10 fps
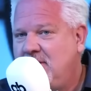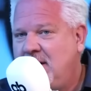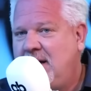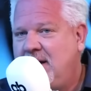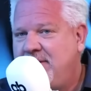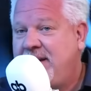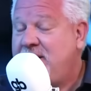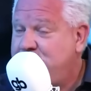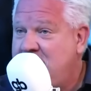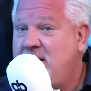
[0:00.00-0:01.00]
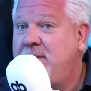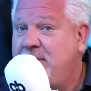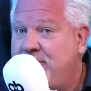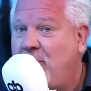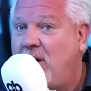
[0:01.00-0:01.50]
uh, that has been done
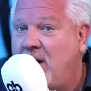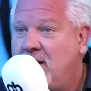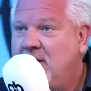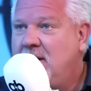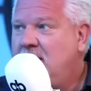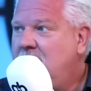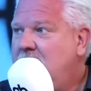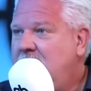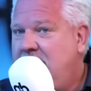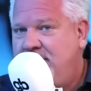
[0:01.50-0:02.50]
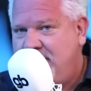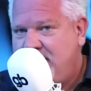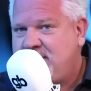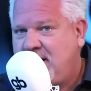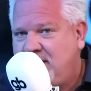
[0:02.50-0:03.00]
before in
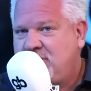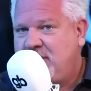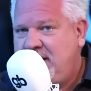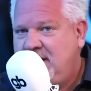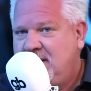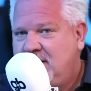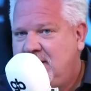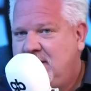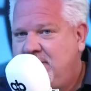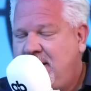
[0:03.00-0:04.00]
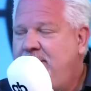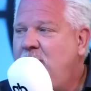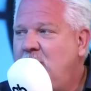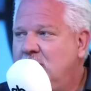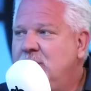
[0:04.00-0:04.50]
this country,
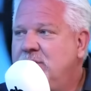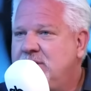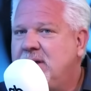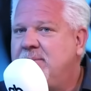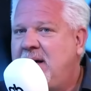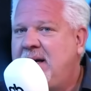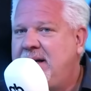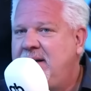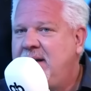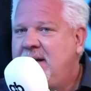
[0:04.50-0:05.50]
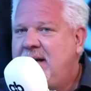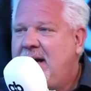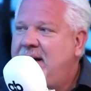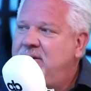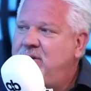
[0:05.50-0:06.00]
people will lose their mind.
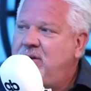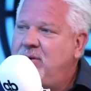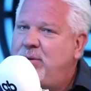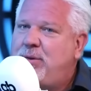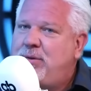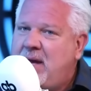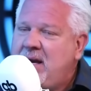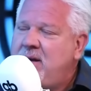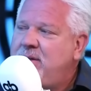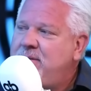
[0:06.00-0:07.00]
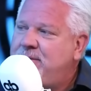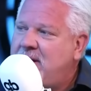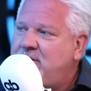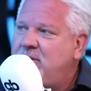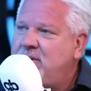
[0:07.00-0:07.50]
And do you think the
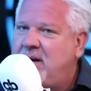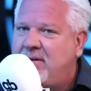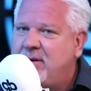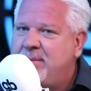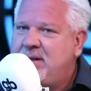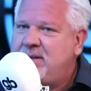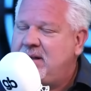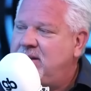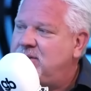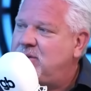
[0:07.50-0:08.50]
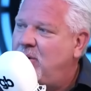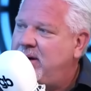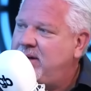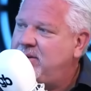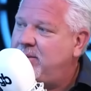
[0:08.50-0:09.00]
federal government is
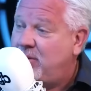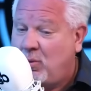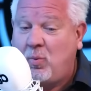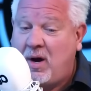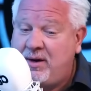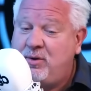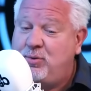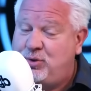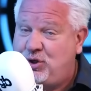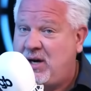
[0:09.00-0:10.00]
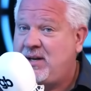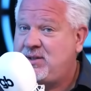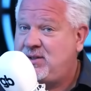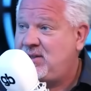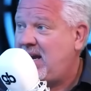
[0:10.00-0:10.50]
going to, the one who
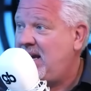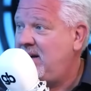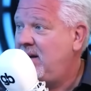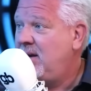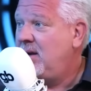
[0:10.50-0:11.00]
just said,